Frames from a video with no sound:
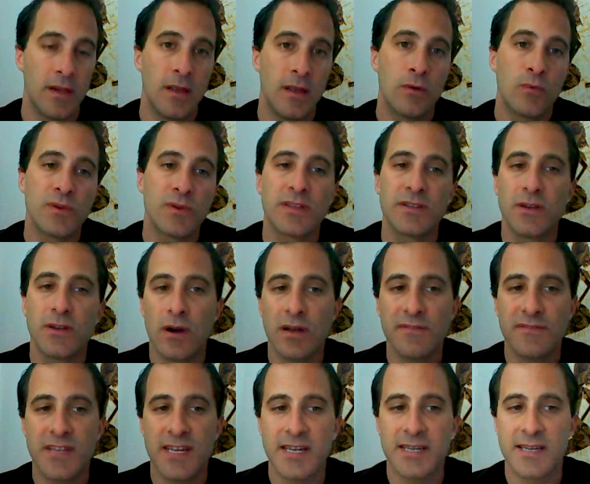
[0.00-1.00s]
With the dawn
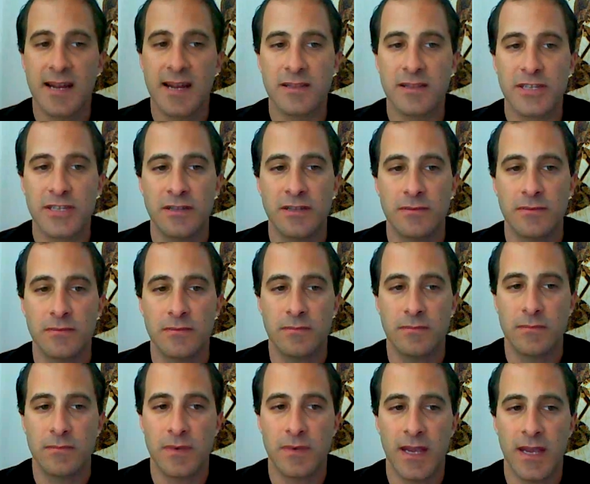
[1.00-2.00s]
of technology
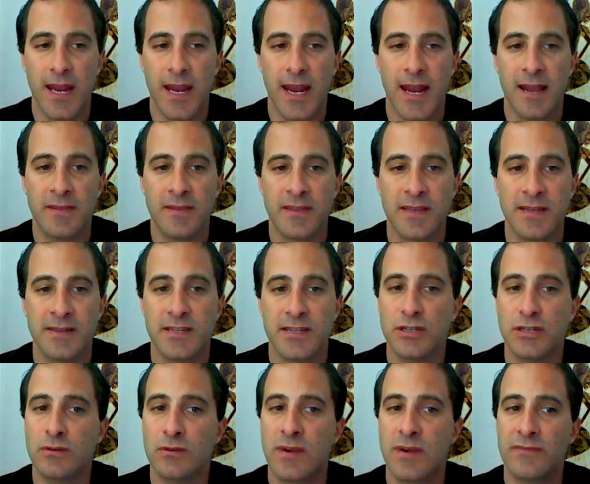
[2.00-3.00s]
and the
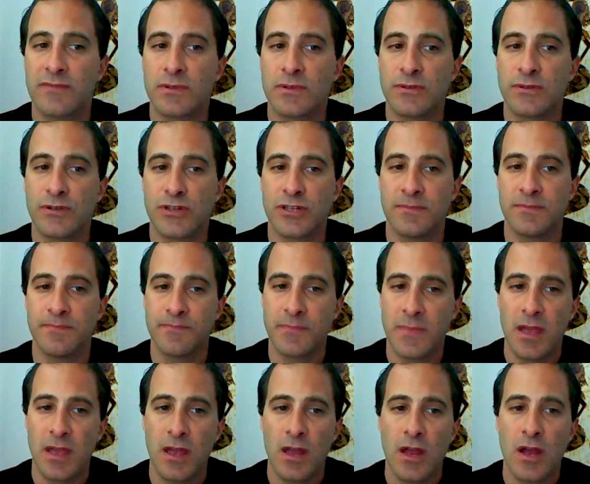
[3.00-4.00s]
digital revolution,
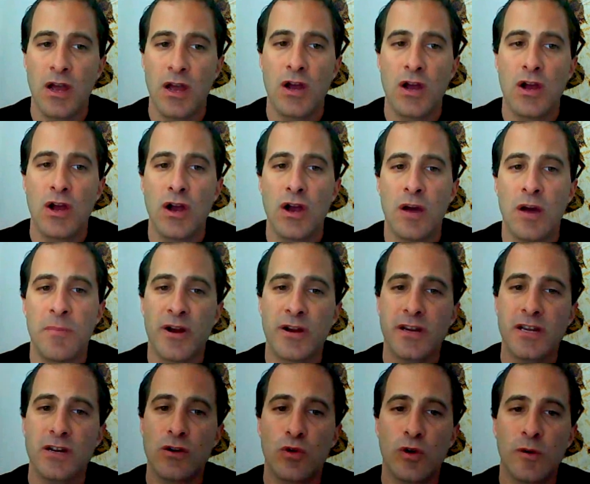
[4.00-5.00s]

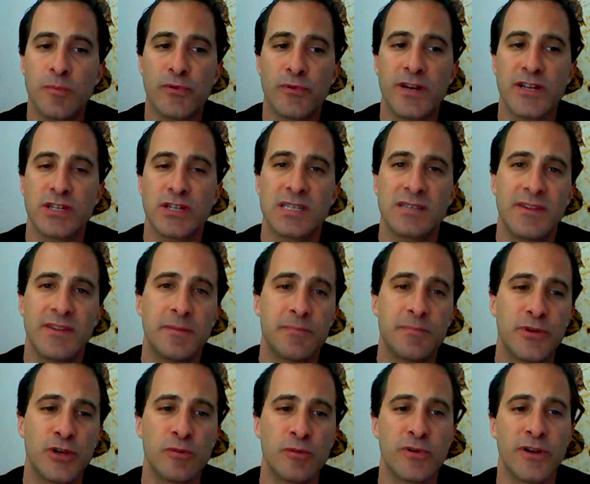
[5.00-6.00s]
American corporations have hit
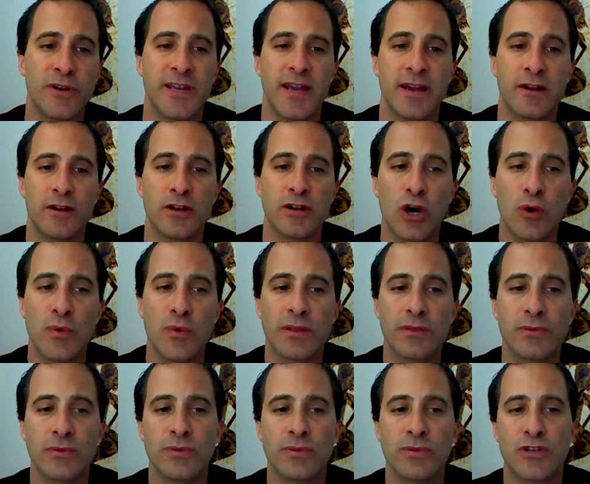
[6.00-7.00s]
puberty and are going
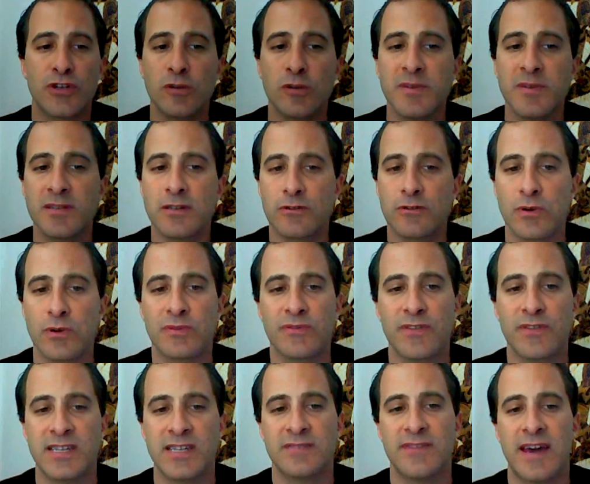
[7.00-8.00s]
through the turbulent growth
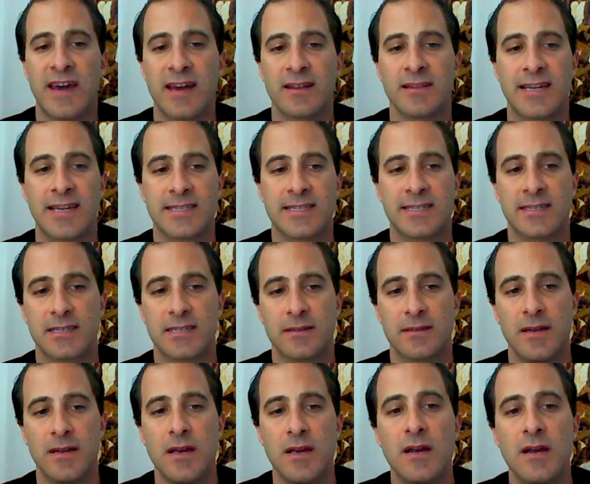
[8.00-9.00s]
phase of adolescence.
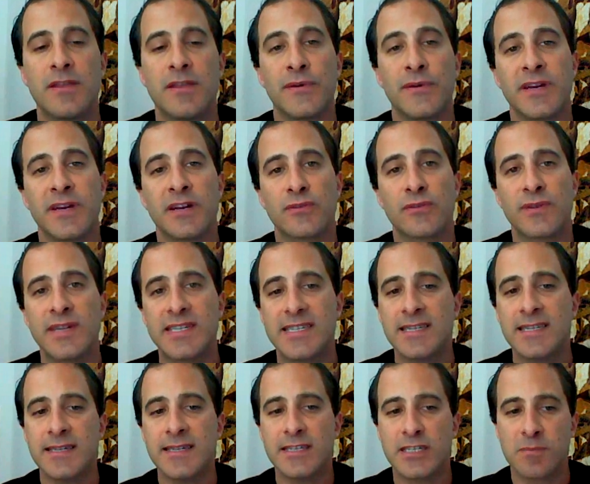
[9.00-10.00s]
They are
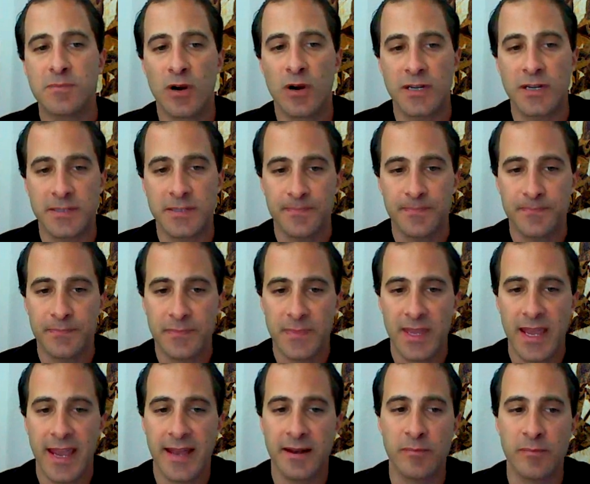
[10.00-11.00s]
increasingly smart
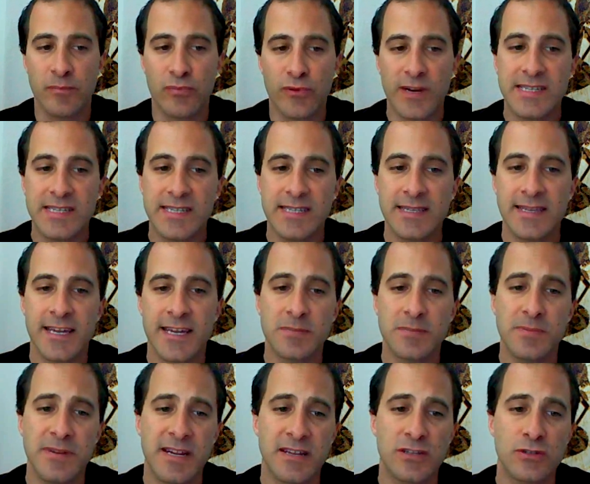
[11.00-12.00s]
and embracing the
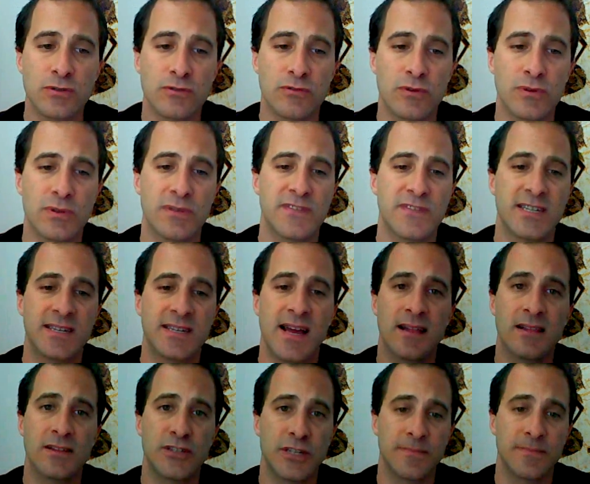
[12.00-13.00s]
exponential growth of
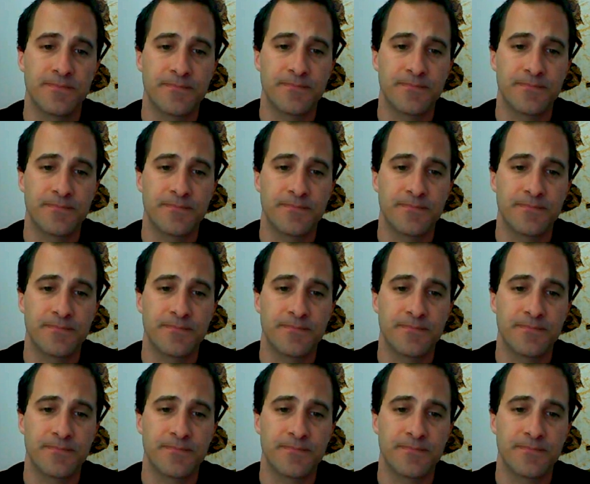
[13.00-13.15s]
technology.